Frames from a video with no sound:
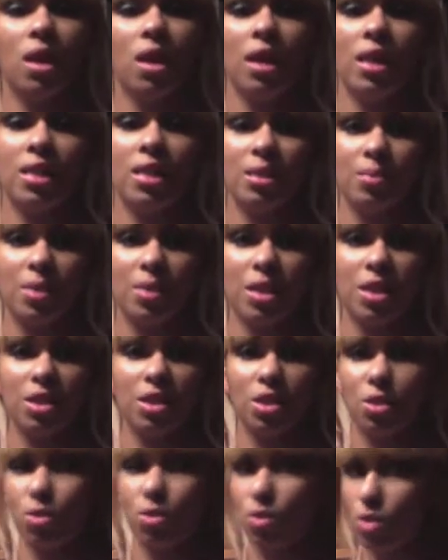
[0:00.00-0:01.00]
Is it because
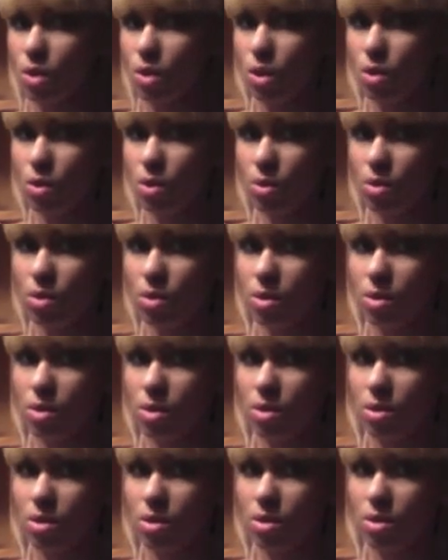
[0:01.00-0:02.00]
the Usos,
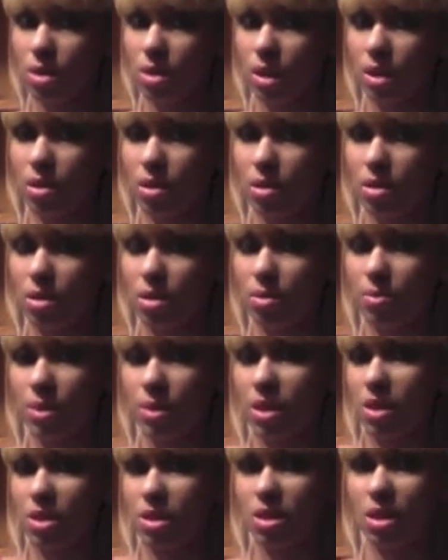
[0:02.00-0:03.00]
is it
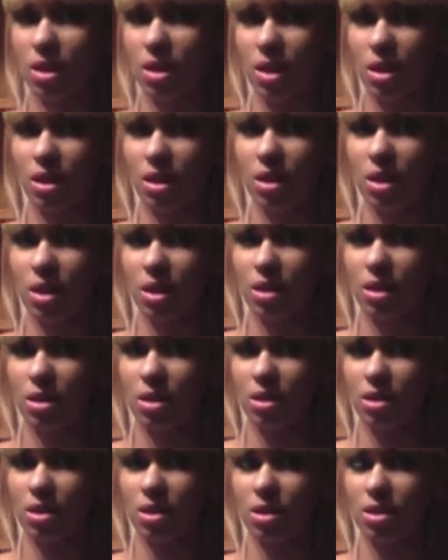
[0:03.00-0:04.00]
because they're, not
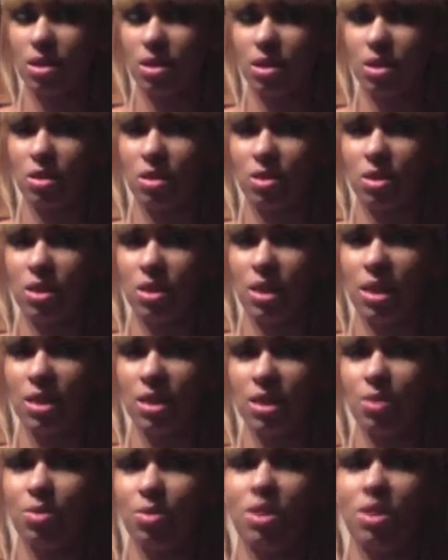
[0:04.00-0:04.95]
considered a serious tag team?